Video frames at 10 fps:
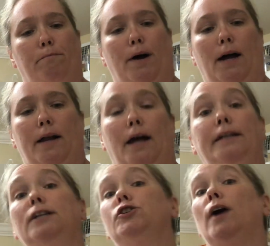But I
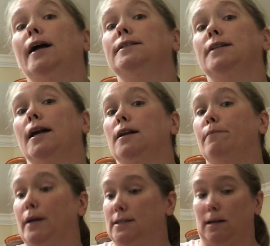did try it tonight. I did
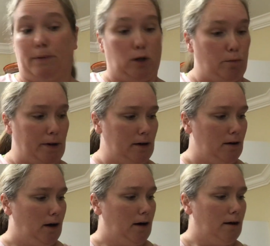mix it up a little bit
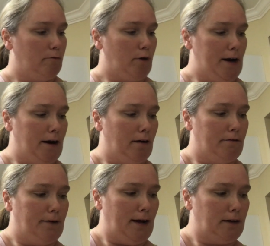right here, in
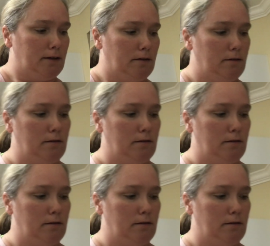fact.